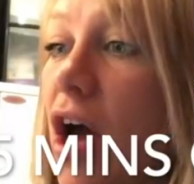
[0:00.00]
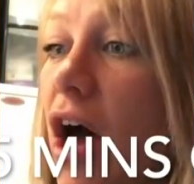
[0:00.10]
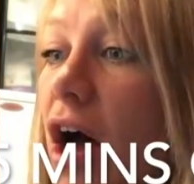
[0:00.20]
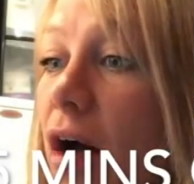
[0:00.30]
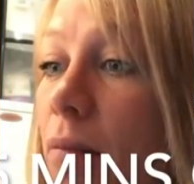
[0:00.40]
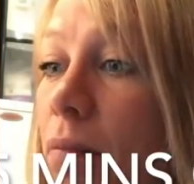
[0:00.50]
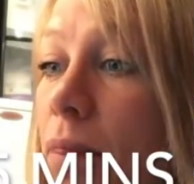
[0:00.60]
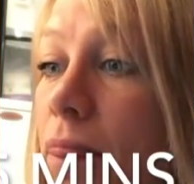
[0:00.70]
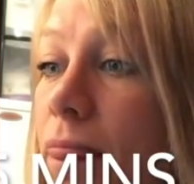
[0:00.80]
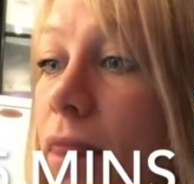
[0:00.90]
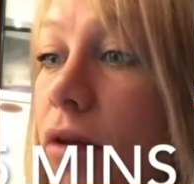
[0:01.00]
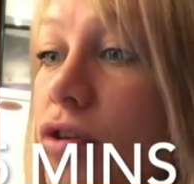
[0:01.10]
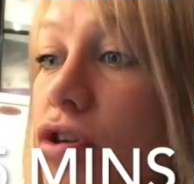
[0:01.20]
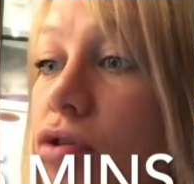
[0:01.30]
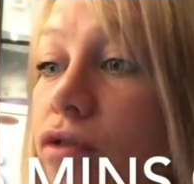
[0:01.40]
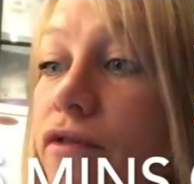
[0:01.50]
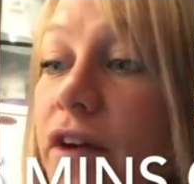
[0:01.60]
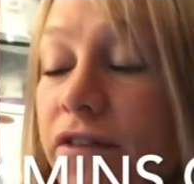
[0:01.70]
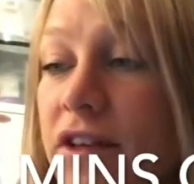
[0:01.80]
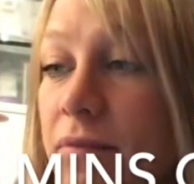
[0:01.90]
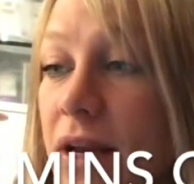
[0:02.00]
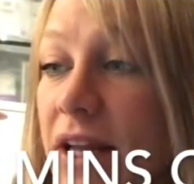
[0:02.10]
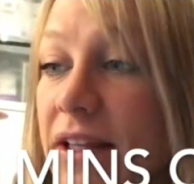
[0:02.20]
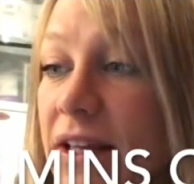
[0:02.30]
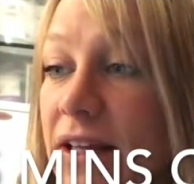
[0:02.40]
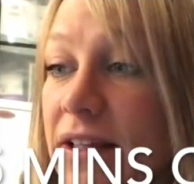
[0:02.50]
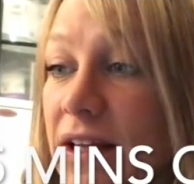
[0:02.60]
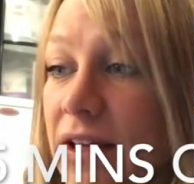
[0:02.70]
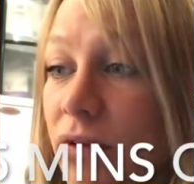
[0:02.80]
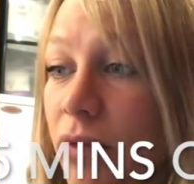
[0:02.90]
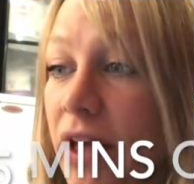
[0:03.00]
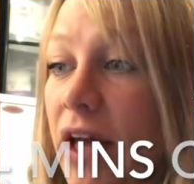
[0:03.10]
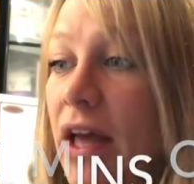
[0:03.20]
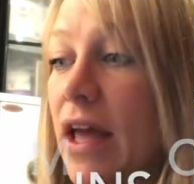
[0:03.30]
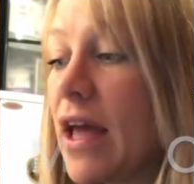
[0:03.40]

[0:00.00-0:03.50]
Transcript: to 50 minutes, 6 days a week.